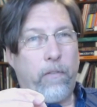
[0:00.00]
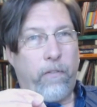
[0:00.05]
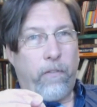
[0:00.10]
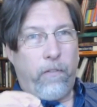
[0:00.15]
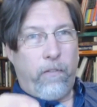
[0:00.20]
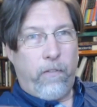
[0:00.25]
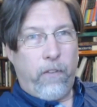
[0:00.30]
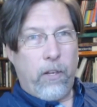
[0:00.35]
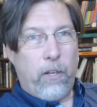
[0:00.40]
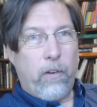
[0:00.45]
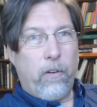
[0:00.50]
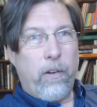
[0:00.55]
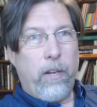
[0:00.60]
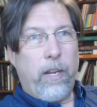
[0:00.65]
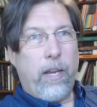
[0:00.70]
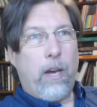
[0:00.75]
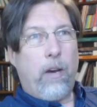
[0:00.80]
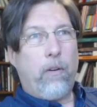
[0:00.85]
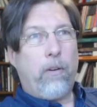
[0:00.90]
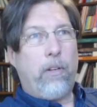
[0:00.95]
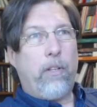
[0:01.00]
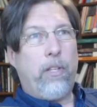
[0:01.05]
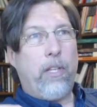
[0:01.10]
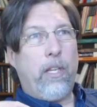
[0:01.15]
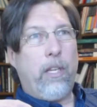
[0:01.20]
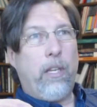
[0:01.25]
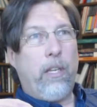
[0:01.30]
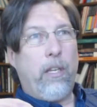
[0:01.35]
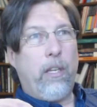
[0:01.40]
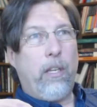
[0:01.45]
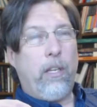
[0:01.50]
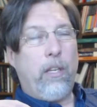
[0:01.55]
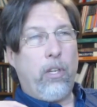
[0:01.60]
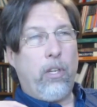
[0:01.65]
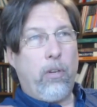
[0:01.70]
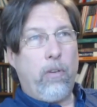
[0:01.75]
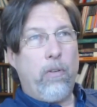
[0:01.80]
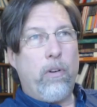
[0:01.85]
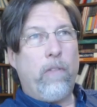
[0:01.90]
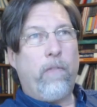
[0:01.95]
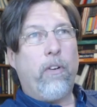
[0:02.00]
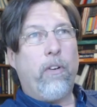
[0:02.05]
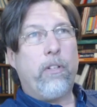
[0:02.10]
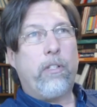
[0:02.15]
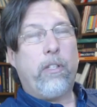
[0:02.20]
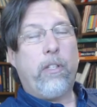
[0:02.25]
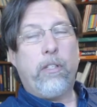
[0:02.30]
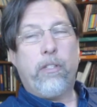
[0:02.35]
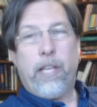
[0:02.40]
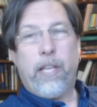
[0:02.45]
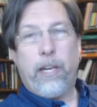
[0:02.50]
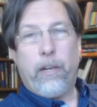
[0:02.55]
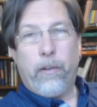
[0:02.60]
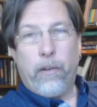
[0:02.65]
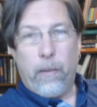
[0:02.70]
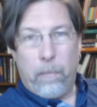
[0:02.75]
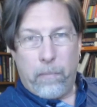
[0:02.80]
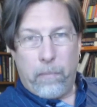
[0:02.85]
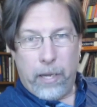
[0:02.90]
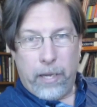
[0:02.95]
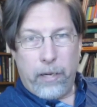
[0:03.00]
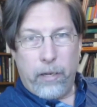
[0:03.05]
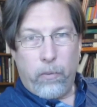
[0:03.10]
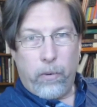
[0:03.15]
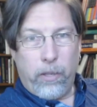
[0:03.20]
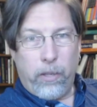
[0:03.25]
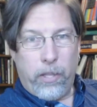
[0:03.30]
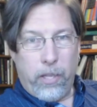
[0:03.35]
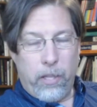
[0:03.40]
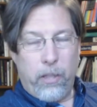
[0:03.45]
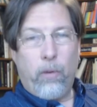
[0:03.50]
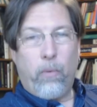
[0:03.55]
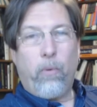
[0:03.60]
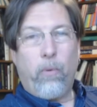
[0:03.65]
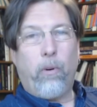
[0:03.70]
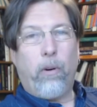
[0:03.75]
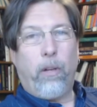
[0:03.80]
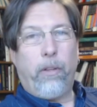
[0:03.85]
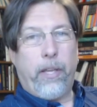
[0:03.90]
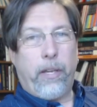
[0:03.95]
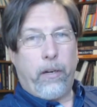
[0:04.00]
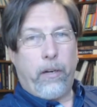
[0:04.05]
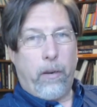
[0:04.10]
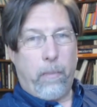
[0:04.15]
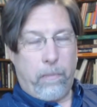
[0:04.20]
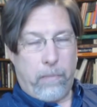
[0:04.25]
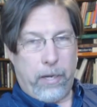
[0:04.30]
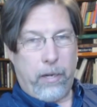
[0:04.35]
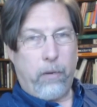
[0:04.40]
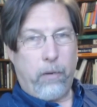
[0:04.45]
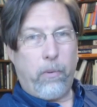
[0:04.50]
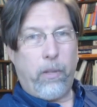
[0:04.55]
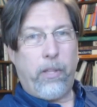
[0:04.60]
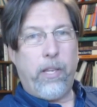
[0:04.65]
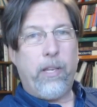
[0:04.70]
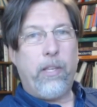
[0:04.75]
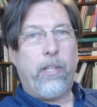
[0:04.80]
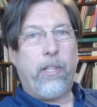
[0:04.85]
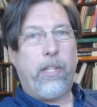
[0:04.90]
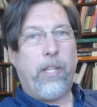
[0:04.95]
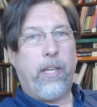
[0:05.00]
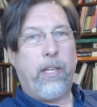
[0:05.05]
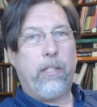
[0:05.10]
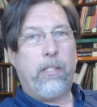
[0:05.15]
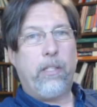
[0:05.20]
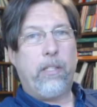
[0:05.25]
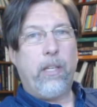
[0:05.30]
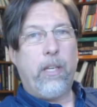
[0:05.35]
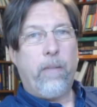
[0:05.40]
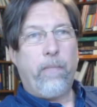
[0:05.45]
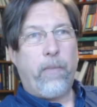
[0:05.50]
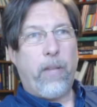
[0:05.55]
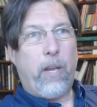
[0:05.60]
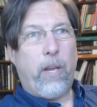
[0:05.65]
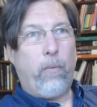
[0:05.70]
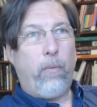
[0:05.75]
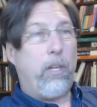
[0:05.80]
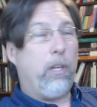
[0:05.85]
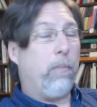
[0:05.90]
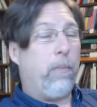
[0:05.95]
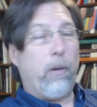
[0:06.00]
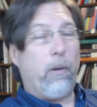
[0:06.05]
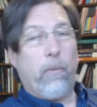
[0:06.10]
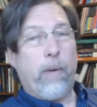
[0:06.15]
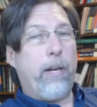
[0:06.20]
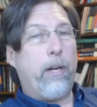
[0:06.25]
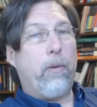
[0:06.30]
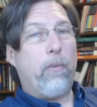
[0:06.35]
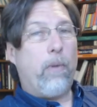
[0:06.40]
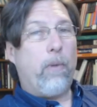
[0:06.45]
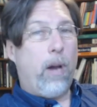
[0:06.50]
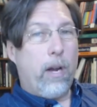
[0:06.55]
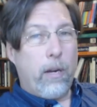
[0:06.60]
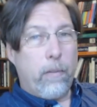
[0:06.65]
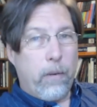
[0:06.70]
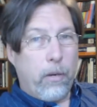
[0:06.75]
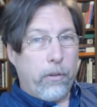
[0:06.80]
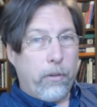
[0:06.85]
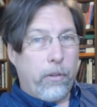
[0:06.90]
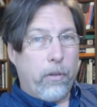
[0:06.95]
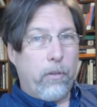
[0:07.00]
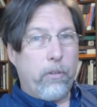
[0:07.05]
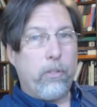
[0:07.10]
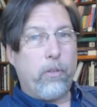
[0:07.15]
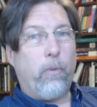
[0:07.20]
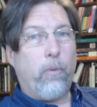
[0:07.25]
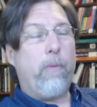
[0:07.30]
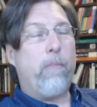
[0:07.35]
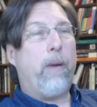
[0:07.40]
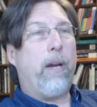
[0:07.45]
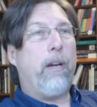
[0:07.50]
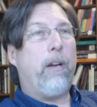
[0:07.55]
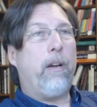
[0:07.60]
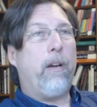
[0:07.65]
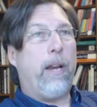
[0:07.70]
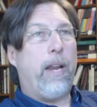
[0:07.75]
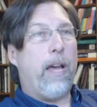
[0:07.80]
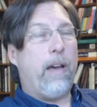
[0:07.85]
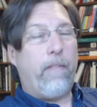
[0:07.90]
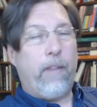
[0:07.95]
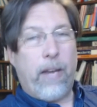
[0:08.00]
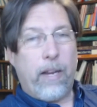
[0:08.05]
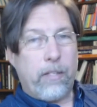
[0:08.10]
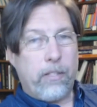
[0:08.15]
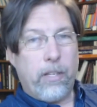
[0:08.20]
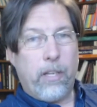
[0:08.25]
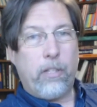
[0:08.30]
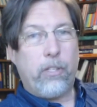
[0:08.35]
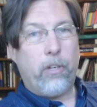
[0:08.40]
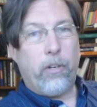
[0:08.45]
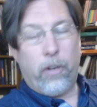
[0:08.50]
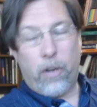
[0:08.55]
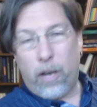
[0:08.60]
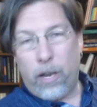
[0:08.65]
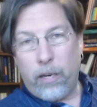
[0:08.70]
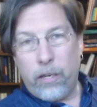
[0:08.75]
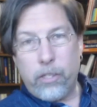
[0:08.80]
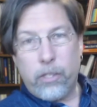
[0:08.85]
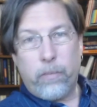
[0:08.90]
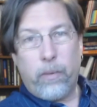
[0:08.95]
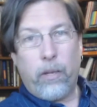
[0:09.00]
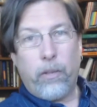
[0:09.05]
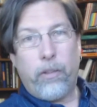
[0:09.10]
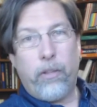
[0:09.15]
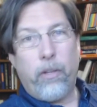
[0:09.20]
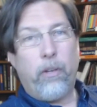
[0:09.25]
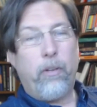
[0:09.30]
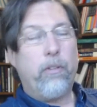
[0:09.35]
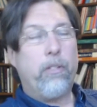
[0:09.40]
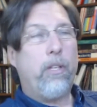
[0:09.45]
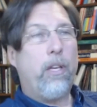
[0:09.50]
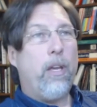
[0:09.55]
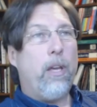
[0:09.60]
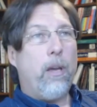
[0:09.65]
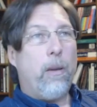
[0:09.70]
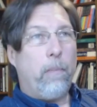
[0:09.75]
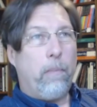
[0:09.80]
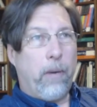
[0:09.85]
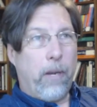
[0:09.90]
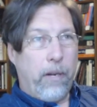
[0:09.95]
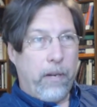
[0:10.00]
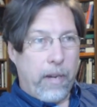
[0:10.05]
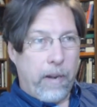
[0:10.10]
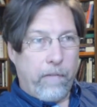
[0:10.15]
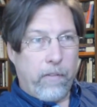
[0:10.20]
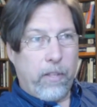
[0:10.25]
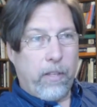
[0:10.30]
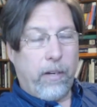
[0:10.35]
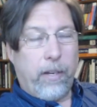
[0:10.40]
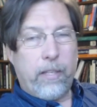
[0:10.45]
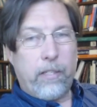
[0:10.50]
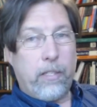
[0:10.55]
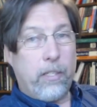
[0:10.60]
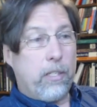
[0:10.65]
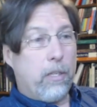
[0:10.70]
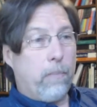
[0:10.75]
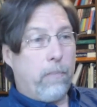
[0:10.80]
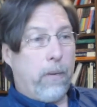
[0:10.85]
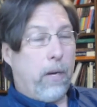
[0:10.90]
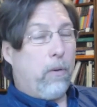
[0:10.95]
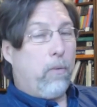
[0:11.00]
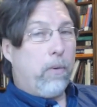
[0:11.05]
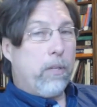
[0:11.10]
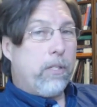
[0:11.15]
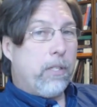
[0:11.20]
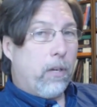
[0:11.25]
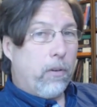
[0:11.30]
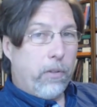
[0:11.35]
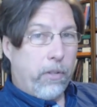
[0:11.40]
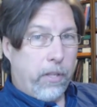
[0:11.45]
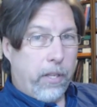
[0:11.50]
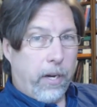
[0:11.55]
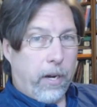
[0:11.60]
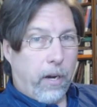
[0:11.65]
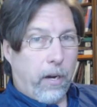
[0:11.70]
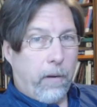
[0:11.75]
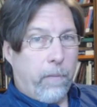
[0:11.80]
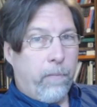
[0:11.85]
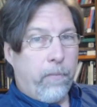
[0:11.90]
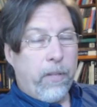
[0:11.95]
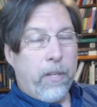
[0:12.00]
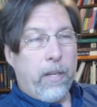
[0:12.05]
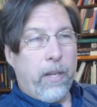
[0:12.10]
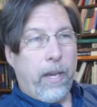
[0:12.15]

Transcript: figuring out the universals that are embedded within the world, that are embedded within things. And we could be right or wrong about those, or we might not have access or knowledge about those, but nevertheless, it's about what's out there.